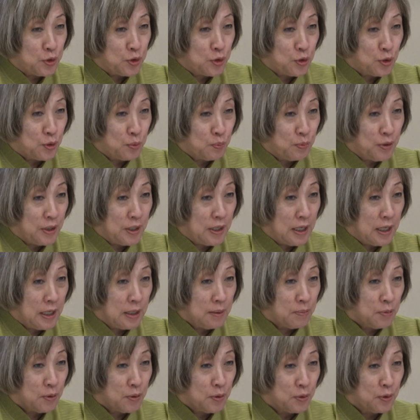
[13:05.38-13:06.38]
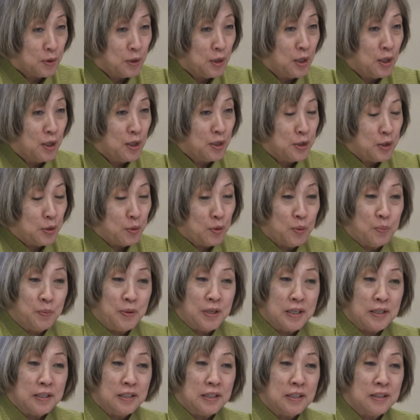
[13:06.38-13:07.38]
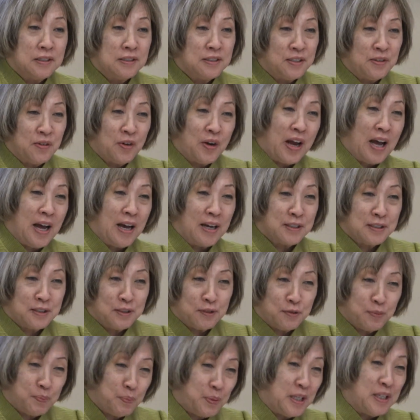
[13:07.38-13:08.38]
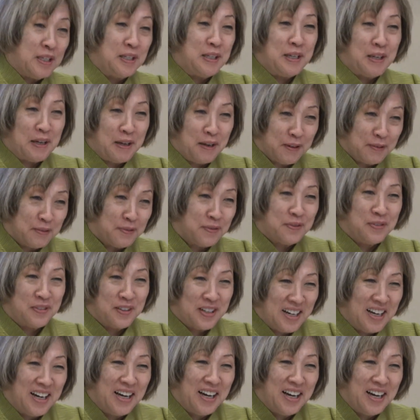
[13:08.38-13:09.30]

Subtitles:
we should be able, there will be an interactive PDF.